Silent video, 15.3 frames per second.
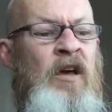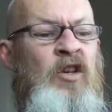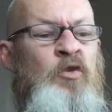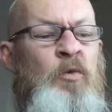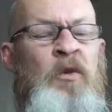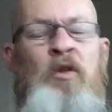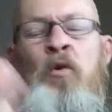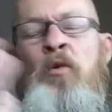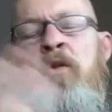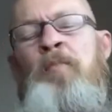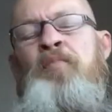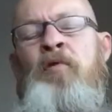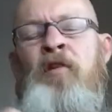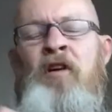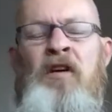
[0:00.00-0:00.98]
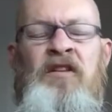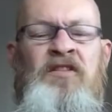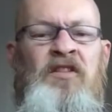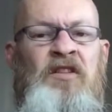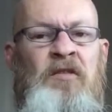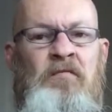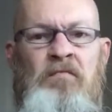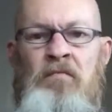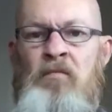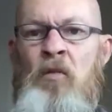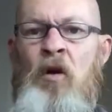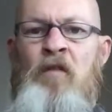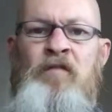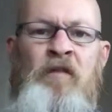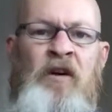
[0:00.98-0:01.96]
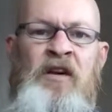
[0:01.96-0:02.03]
As with all the products,
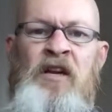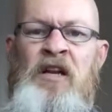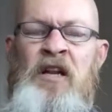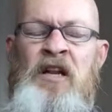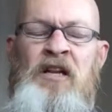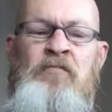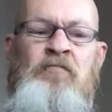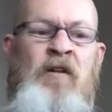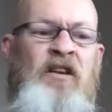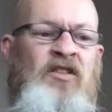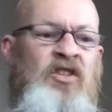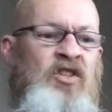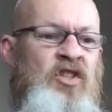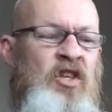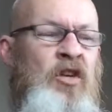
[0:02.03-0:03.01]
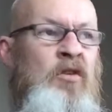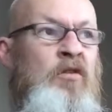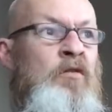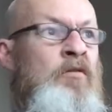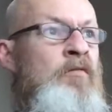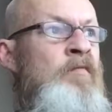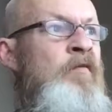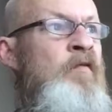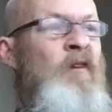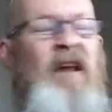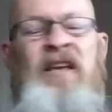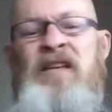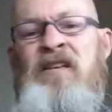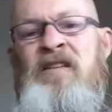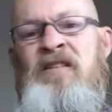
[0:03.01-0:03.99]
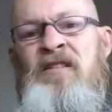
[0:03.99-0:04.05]
not finding any residue,
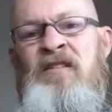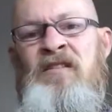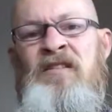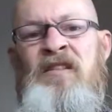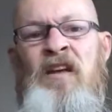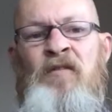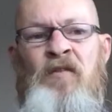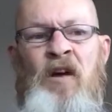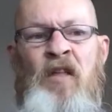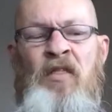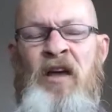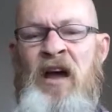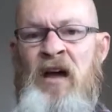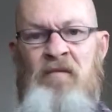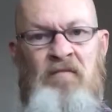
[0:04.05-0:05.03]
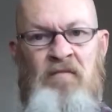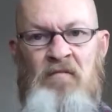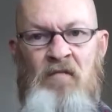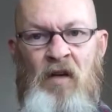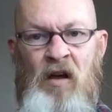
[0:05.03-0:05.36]
flakes and stuff like that.